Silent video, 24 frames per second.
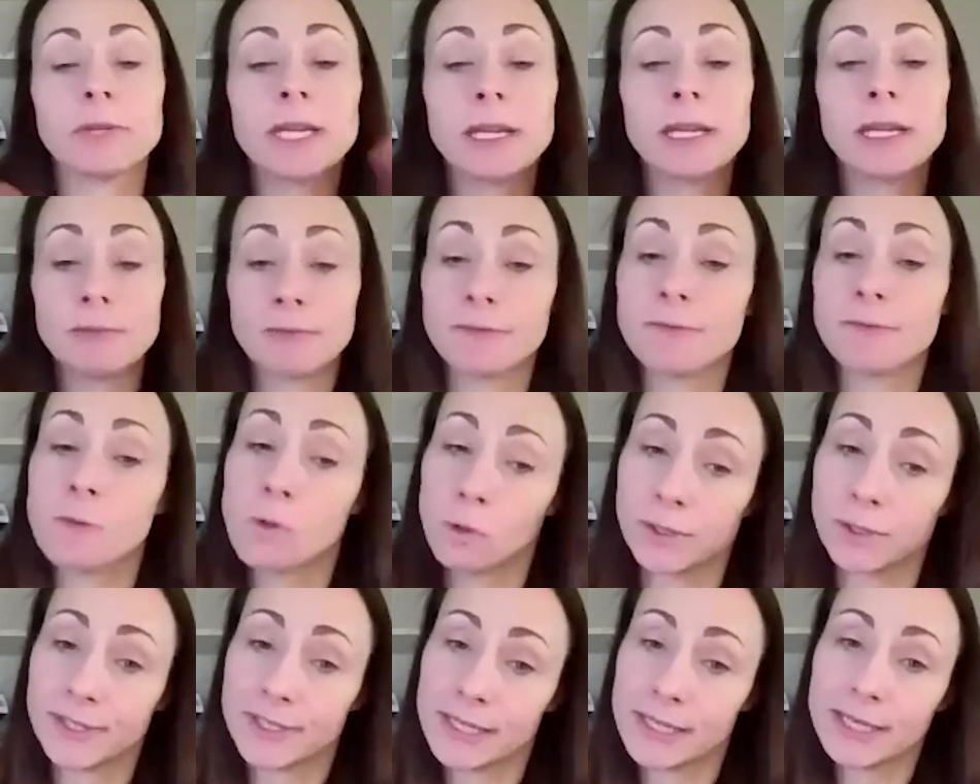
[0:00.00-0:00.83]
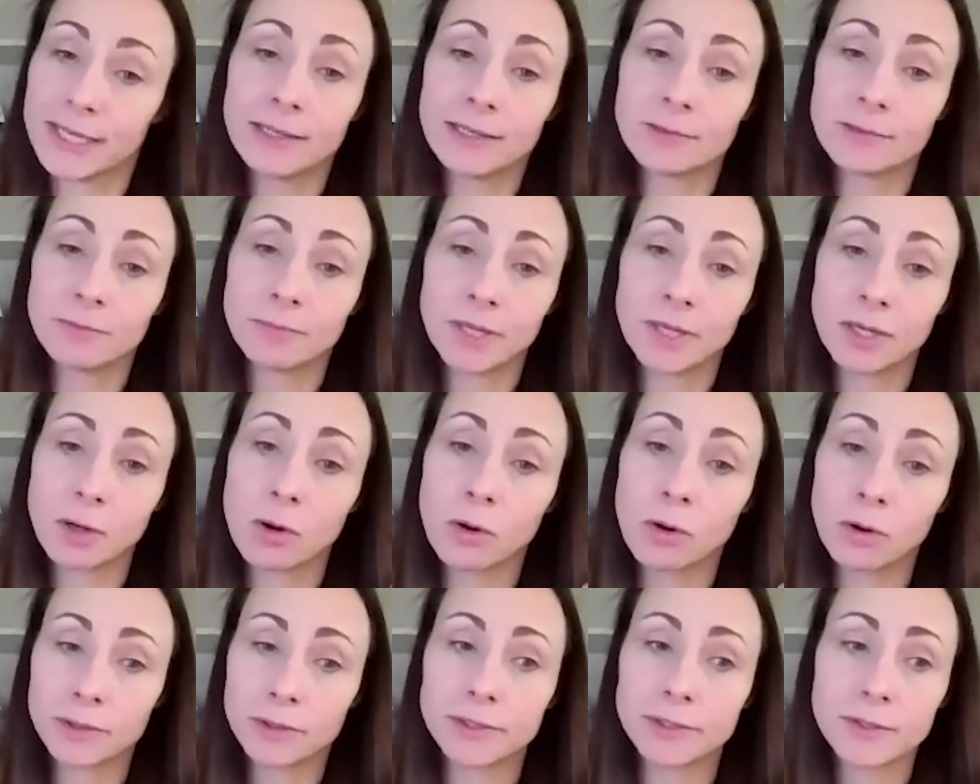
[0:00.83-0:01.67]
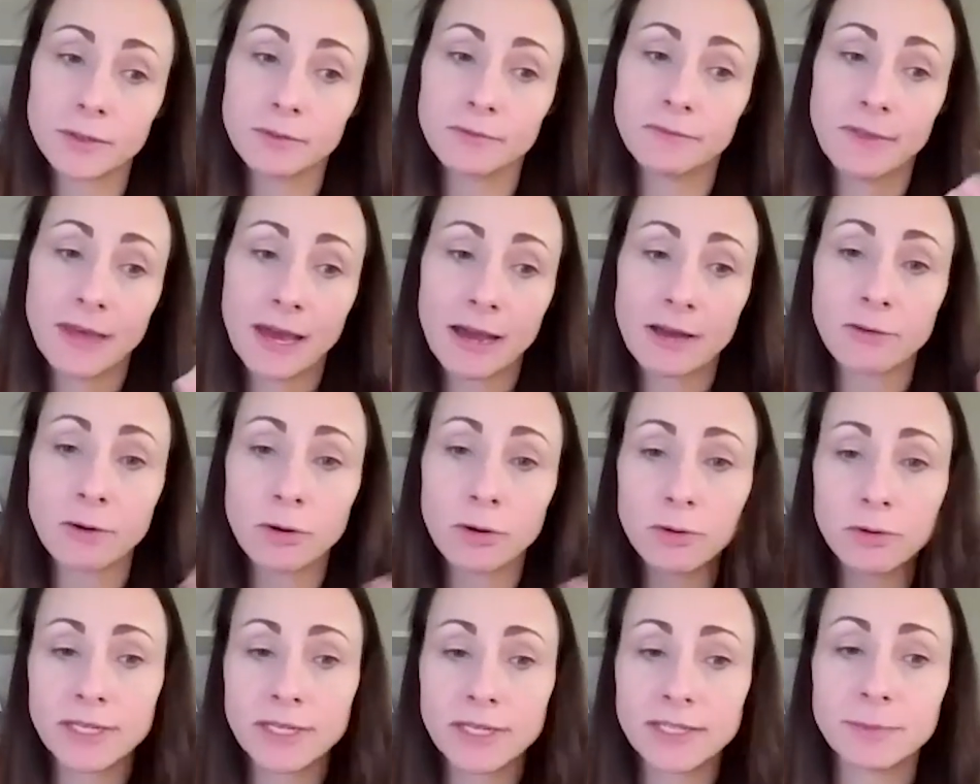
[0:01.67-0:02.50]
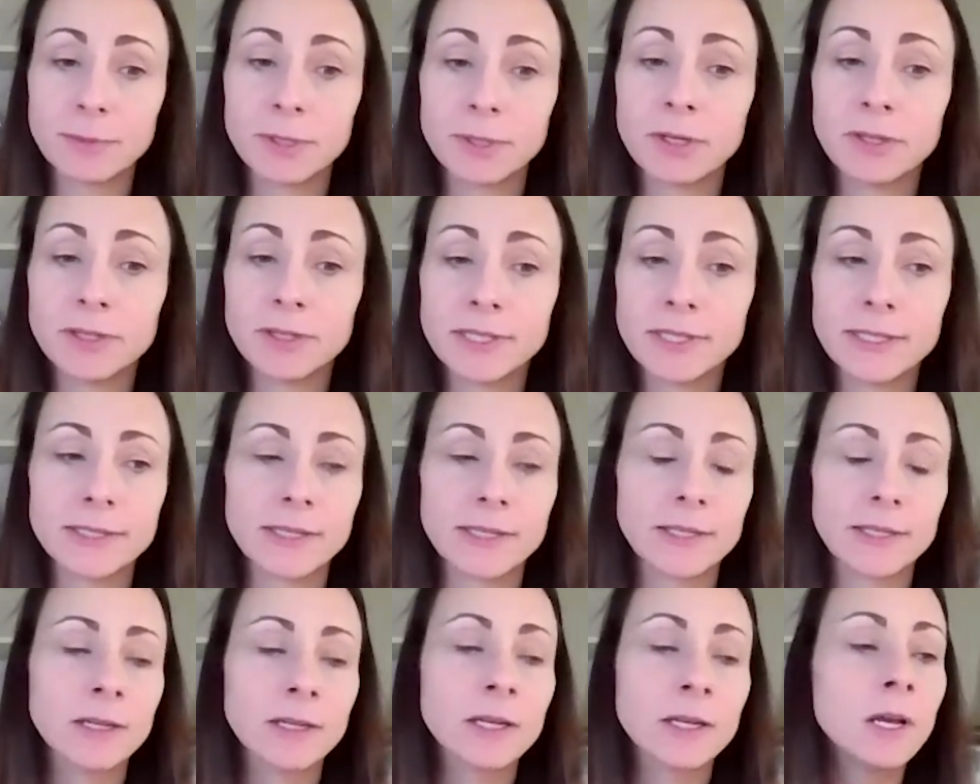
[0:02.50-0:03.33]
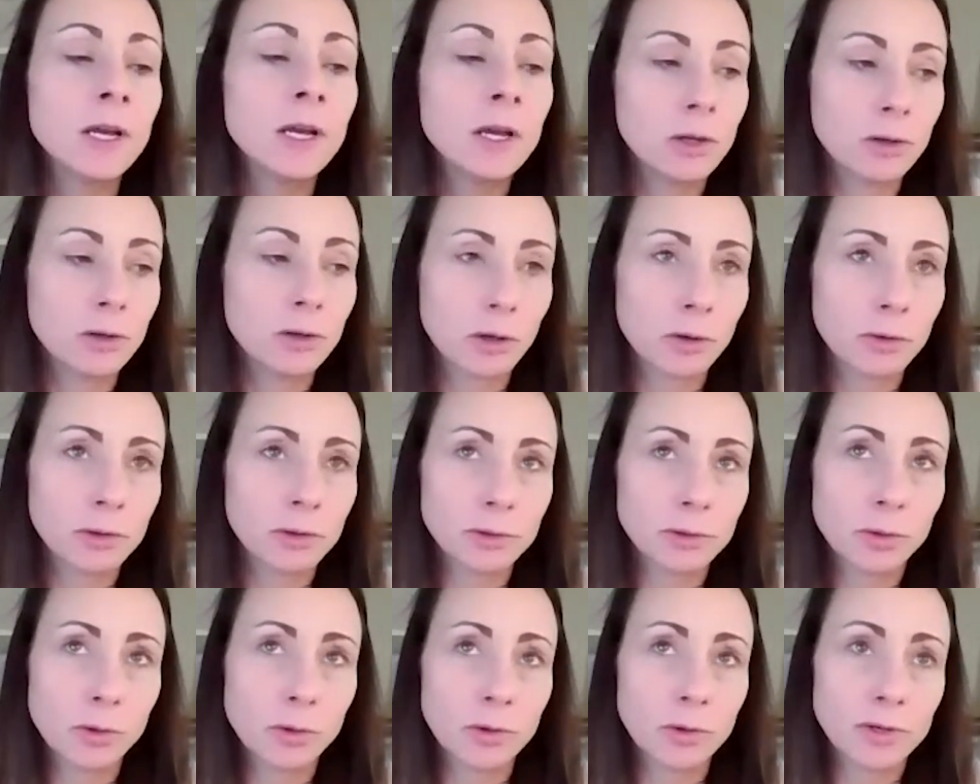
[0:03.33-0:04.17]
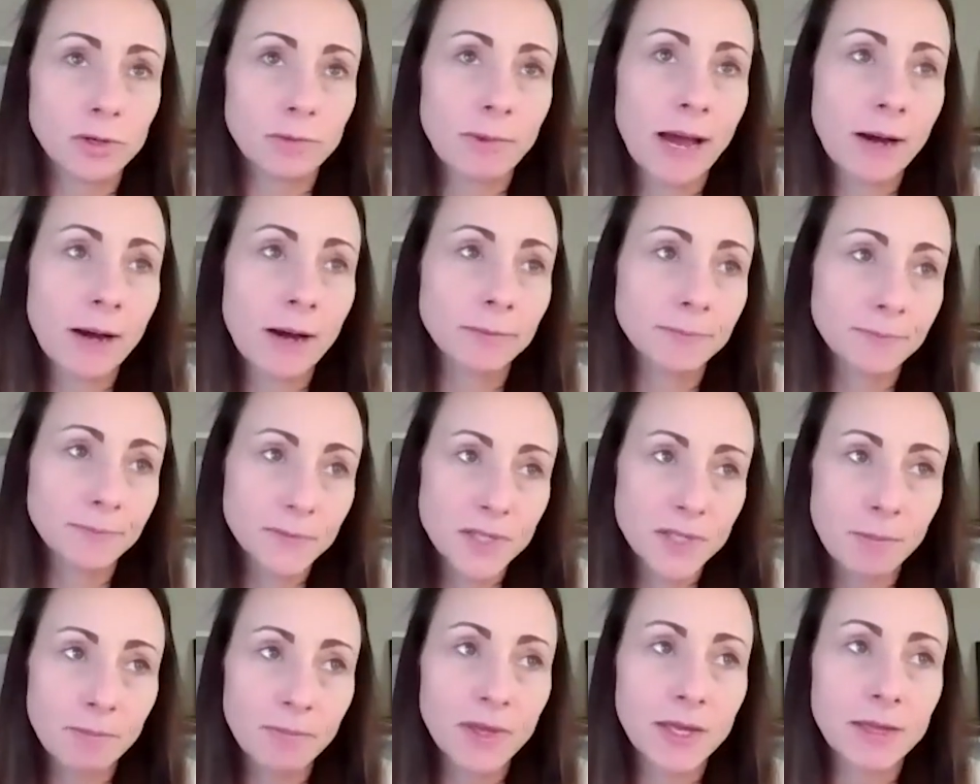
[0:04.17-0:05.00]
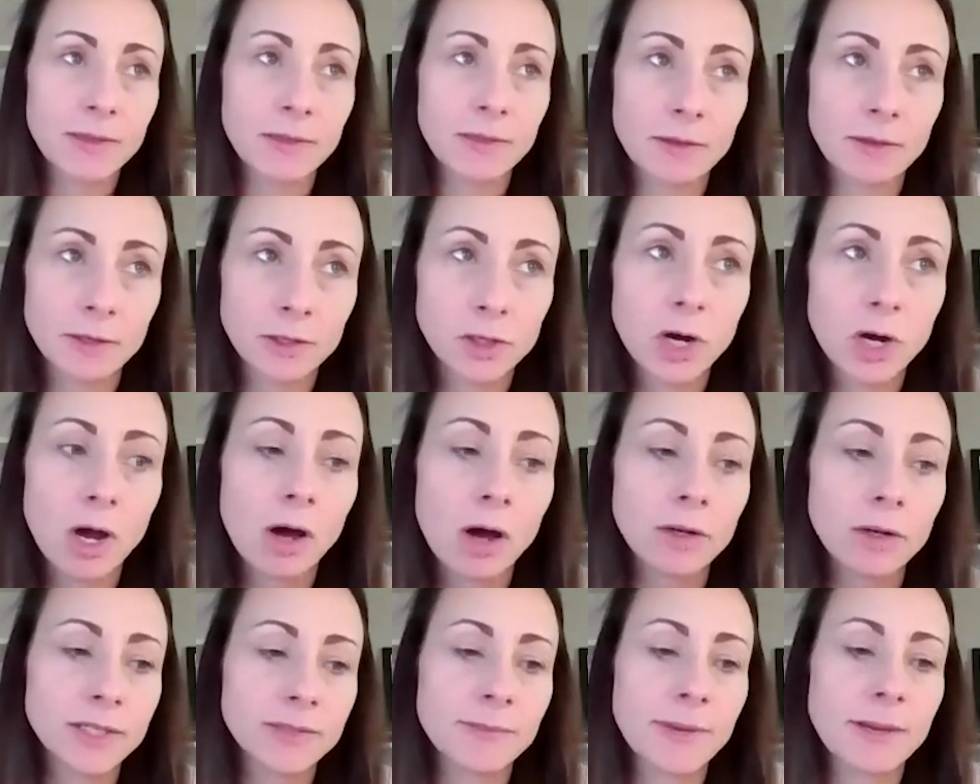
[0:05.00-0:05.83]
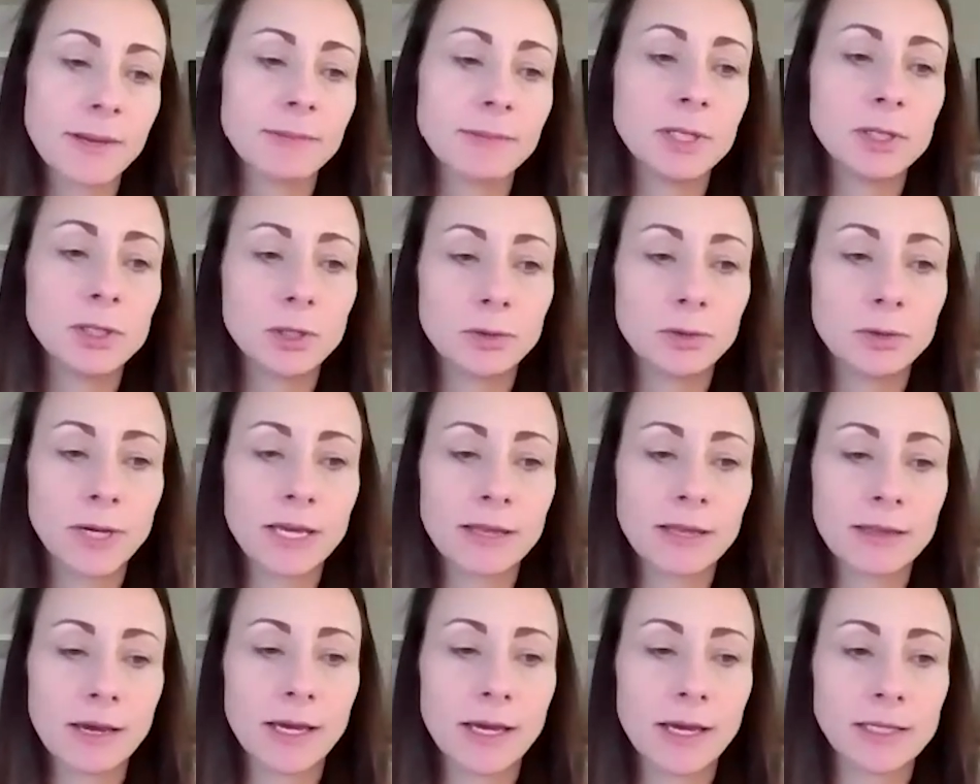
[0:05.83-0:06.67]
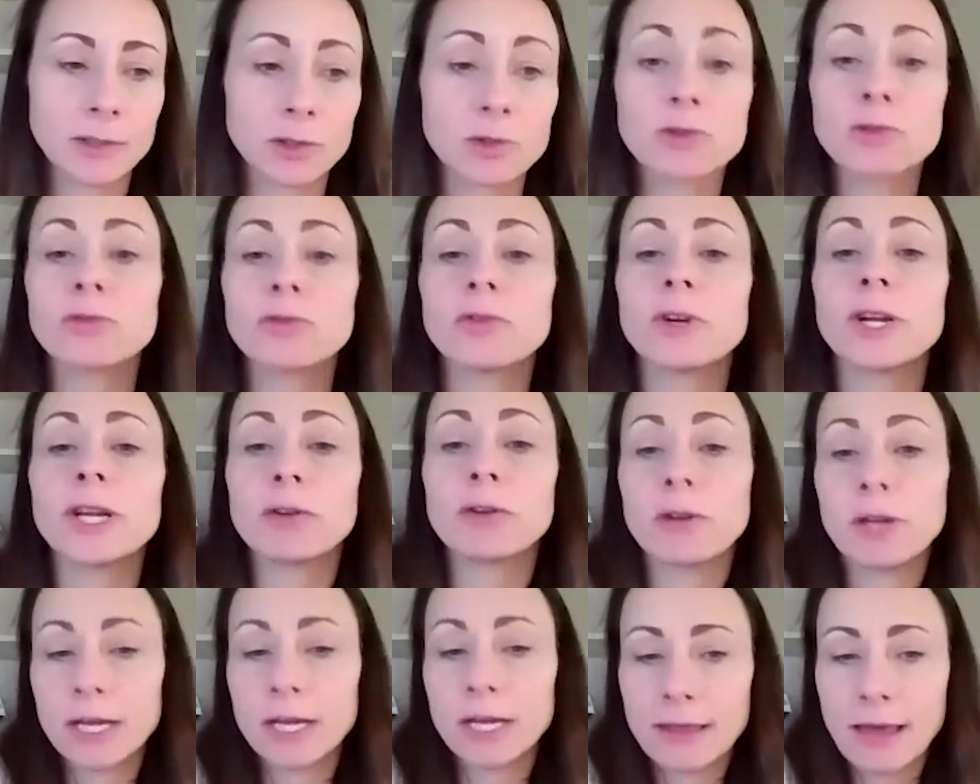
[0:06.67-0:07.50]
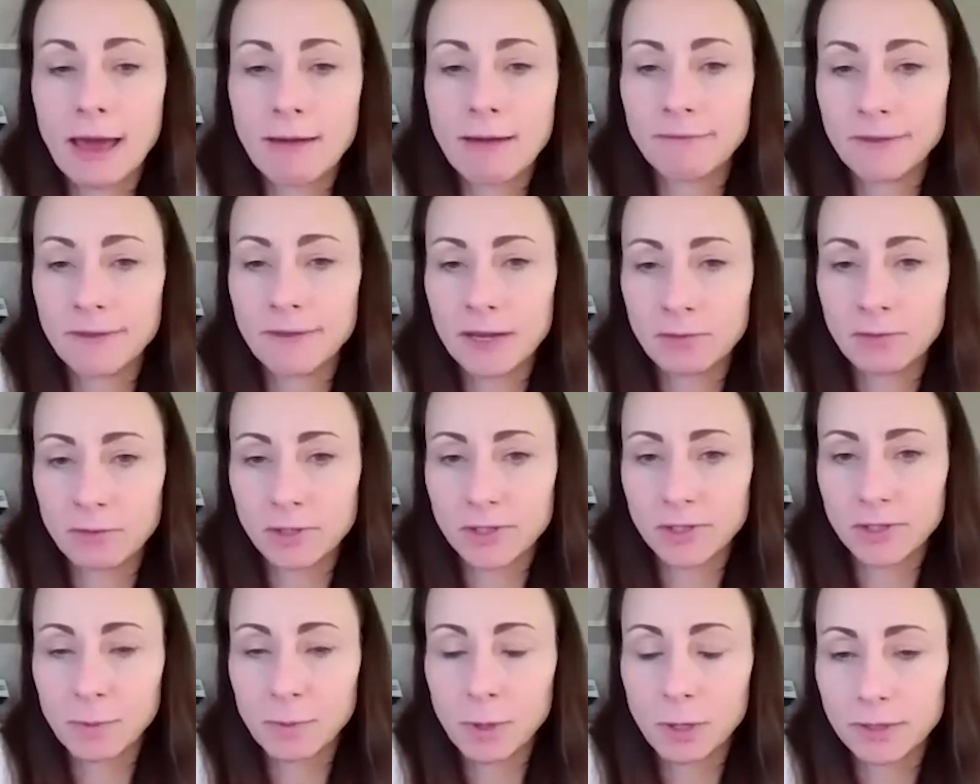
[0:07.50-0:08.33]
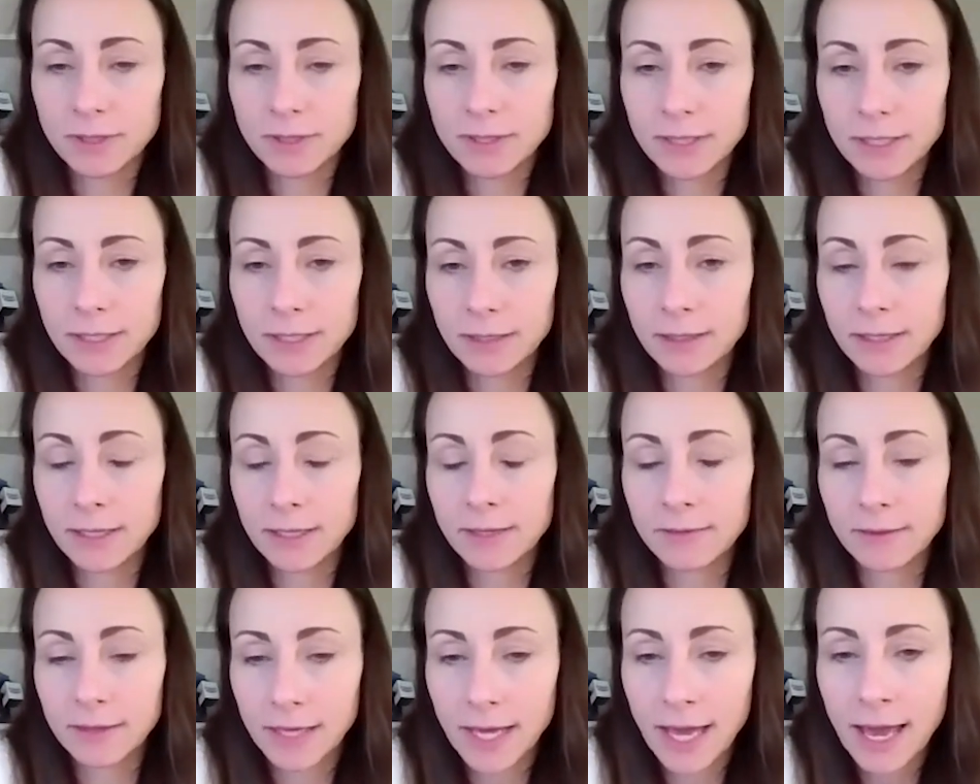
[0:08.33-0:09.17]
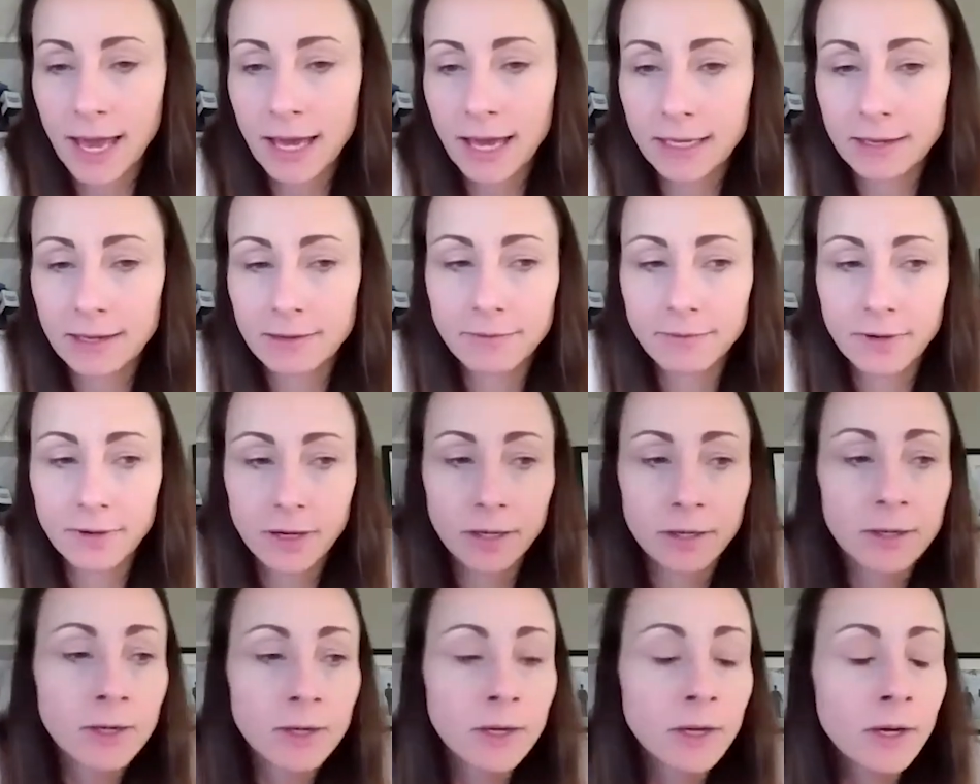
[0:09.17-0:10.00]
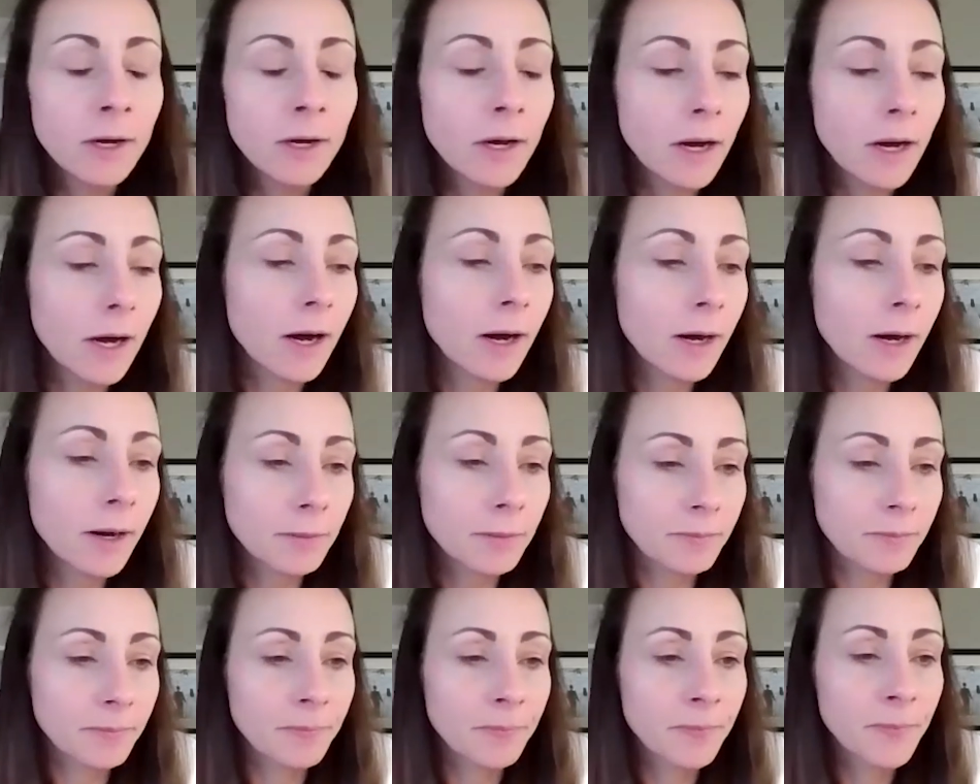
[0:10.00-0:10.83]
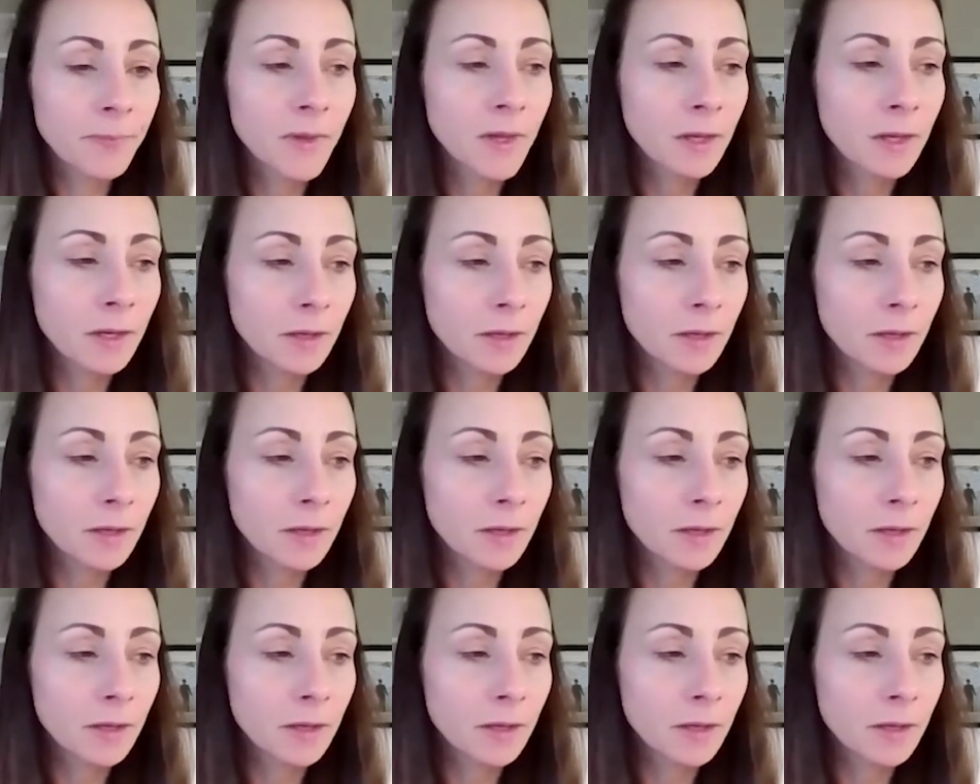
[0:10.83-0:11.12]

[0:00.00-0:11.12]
to reinforce it because of their own experiences. And, you talked about something that the child is maybe doing that is triggering that fear response in the caregiver, I